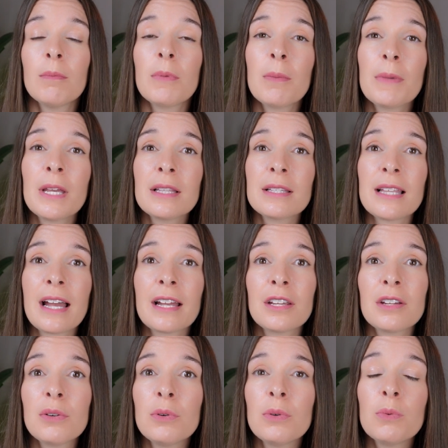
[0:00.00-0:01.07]
but means that
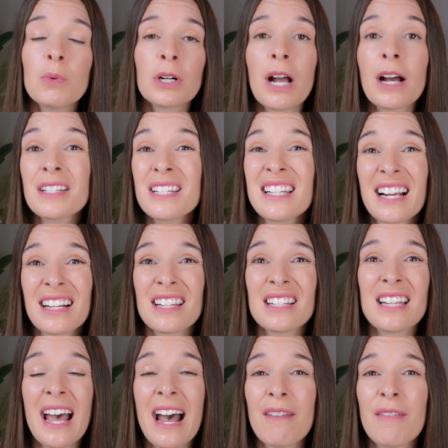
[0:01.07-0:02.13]
you were not detected
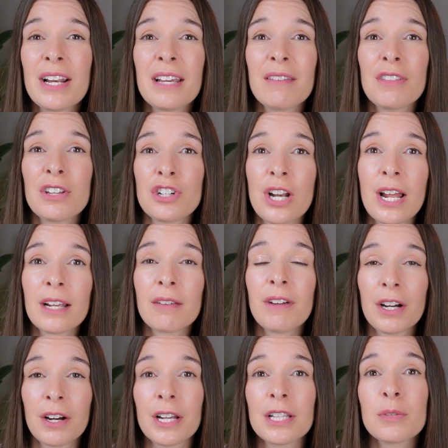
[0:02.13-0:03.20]
to have any of the genetic
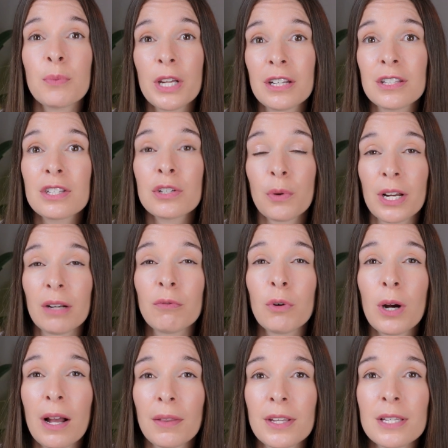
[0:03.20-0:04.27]
variants we could screen
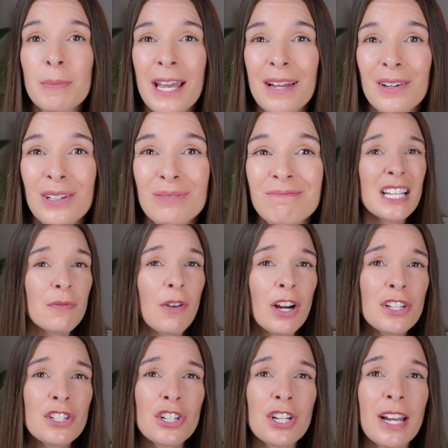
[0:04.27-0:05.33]
for on this panel. As far
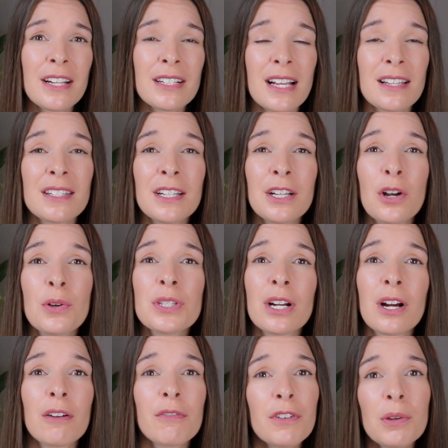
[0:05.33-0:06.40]
as genetic testing goes, there
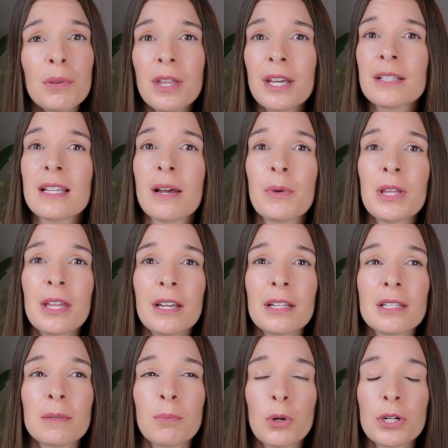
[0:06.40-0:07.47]
are a few things that we think
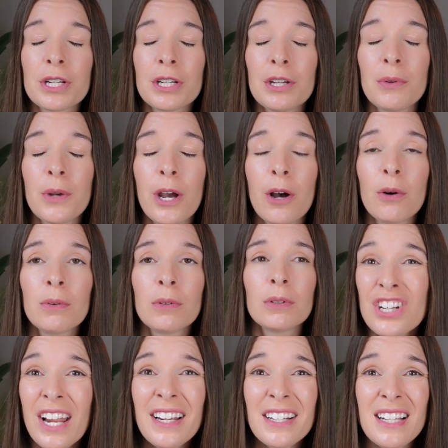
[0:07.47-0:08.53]
it's important you know.
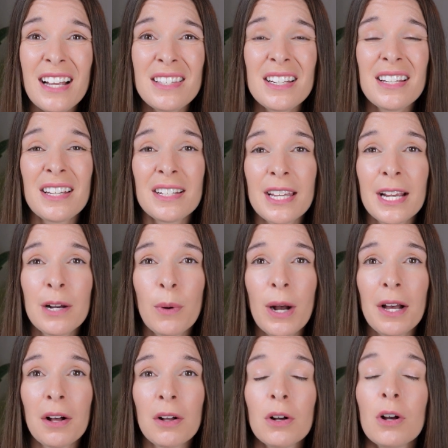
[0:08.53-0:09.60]
Genetic testing can take a
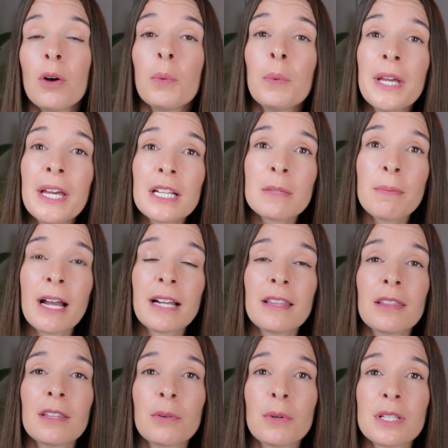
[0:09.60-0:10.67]
while. We expect
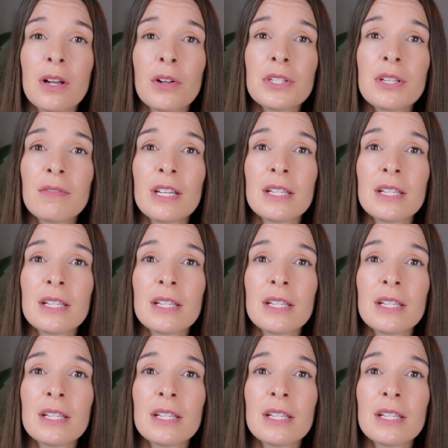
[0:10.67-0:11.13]
that the results of